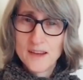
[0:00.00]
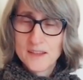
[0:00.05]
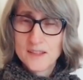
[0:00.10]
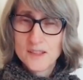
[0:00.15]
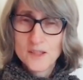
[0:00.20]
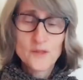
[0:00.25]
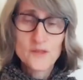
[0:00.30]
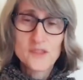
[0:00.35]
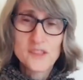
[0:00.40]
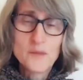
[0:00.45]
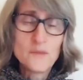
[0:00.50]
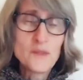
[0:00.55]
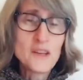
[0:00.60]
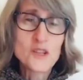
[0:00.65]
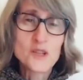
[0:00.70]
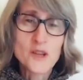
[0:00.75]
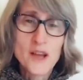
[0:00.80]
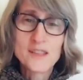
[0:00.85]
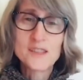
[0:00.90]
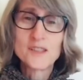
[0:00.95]
So if somebody
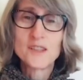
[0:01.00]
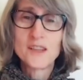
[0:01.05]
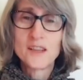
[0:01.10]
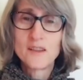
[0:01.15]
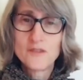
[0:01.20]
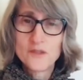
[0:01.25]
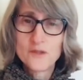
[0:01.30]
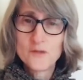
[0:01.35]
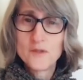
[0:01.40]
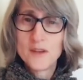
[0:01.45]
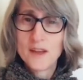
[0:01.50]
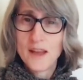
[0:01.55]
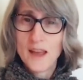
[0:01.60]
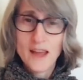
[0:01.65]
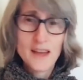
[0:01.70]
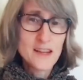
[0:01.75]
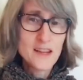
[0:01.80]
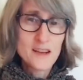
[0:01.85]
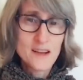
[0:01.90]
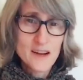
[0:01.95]
tries to give you
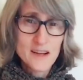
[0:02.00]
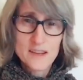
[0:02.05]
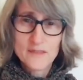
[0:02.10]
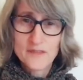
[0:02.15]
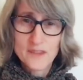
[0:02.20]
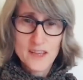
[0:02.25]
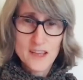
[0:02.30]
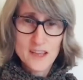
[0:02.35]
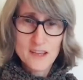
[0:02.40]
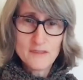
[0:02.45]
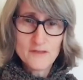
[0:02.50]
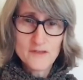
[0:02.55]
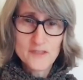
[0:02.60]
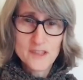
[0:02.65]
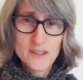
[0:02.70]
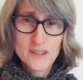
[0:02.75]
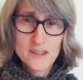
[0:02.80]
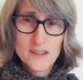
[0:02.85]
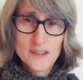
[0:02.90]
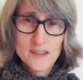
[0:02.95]
any kind of a gift